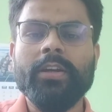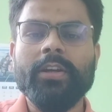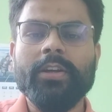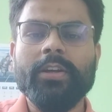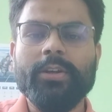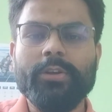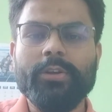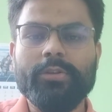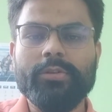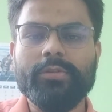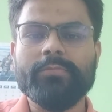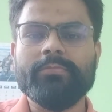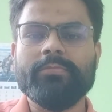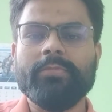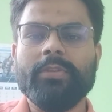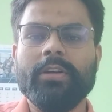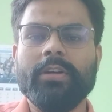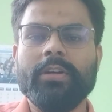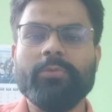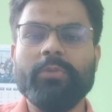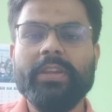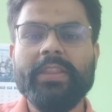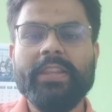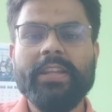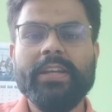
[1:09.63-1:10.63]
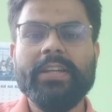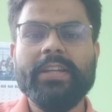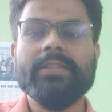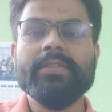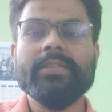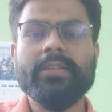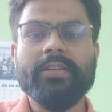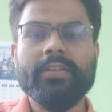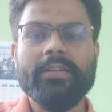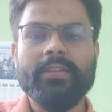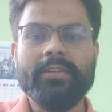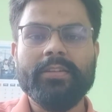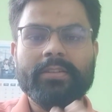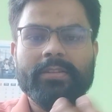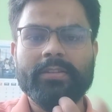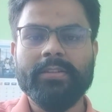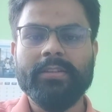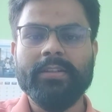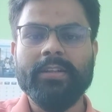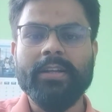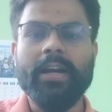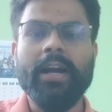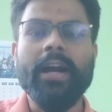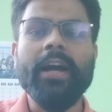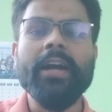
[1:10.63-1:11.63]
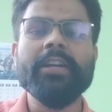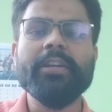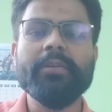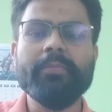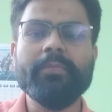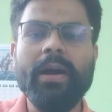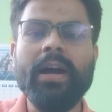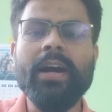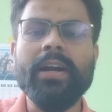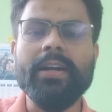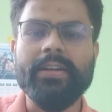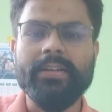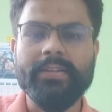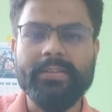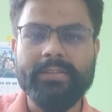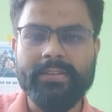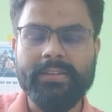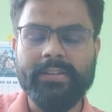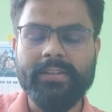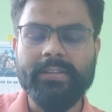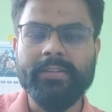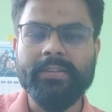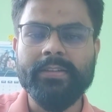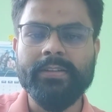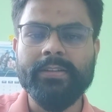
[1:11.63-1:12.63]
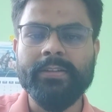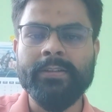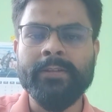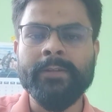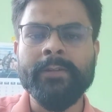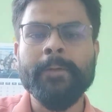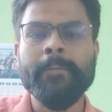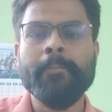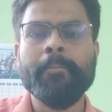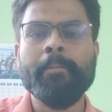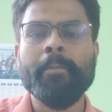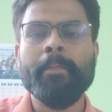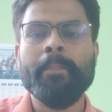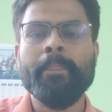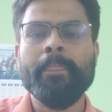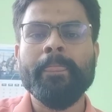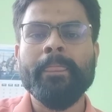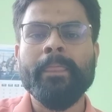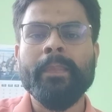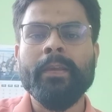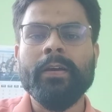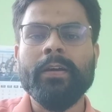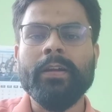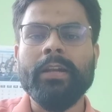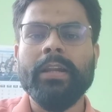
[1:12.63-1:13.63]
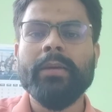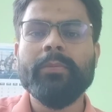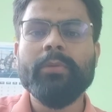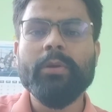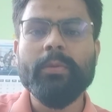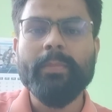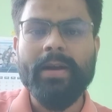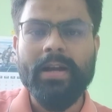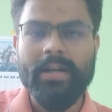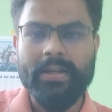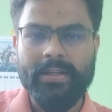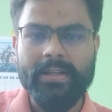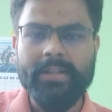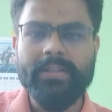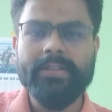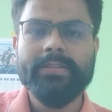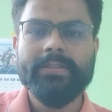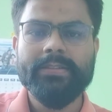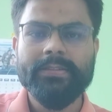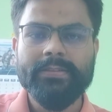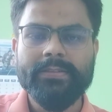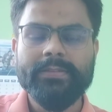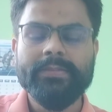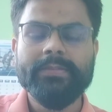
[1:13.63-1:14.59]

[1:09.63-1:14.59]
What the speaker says: when there is a high demand in labor market,